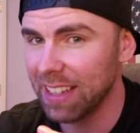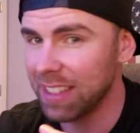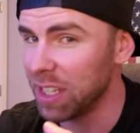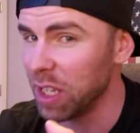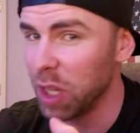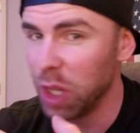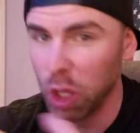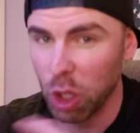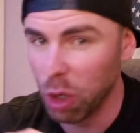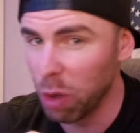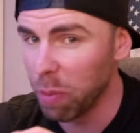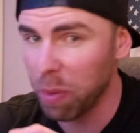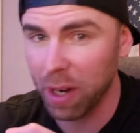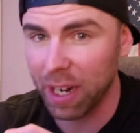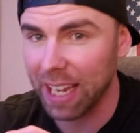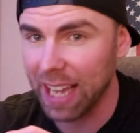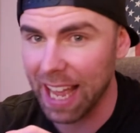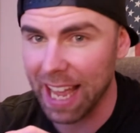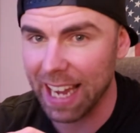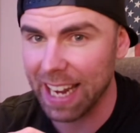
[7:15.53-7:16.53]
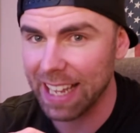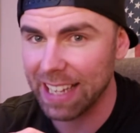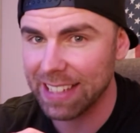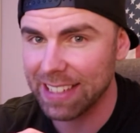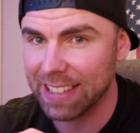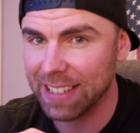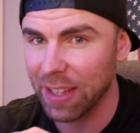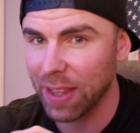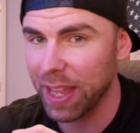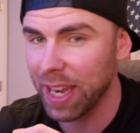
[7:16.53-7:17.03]
to lubricate it
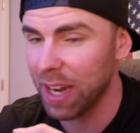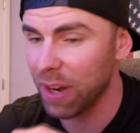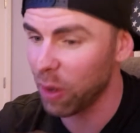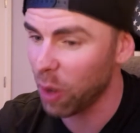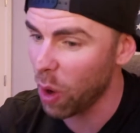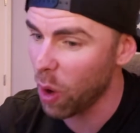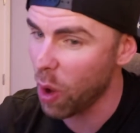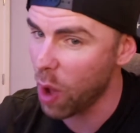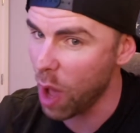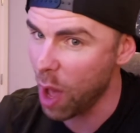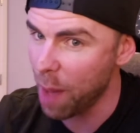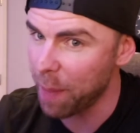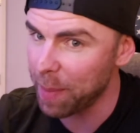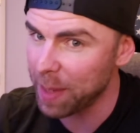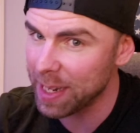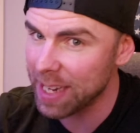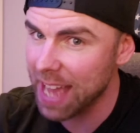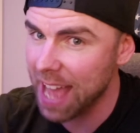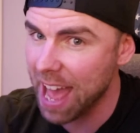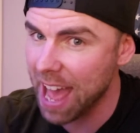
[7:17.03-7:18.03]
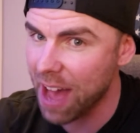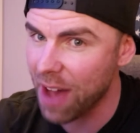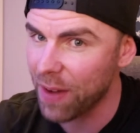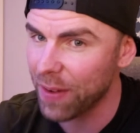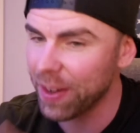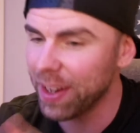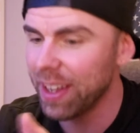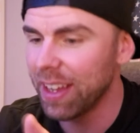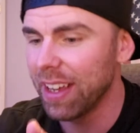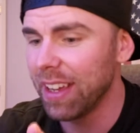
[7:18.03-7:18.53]
so that it'll go up and
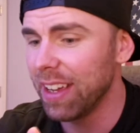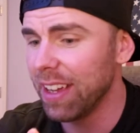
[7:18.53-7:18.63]
down,